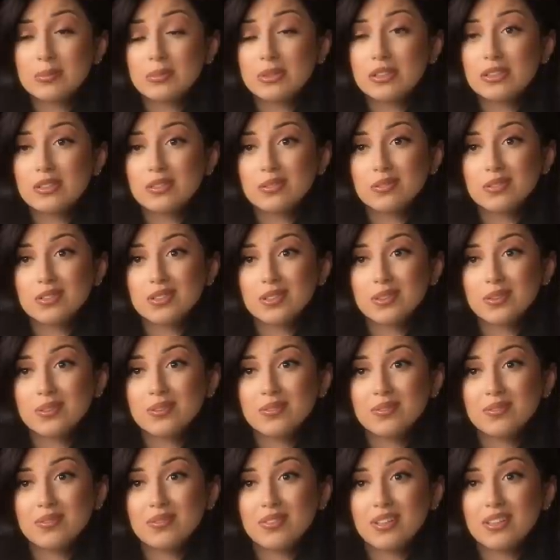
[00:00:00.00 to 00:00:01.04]
to me too, so
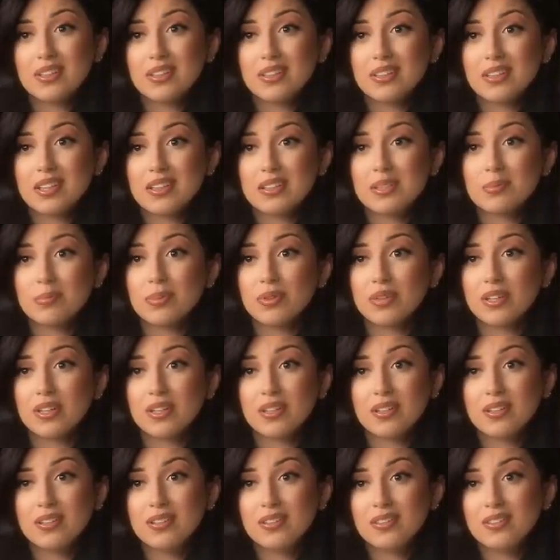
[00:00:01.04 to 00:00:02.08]
I think that's important.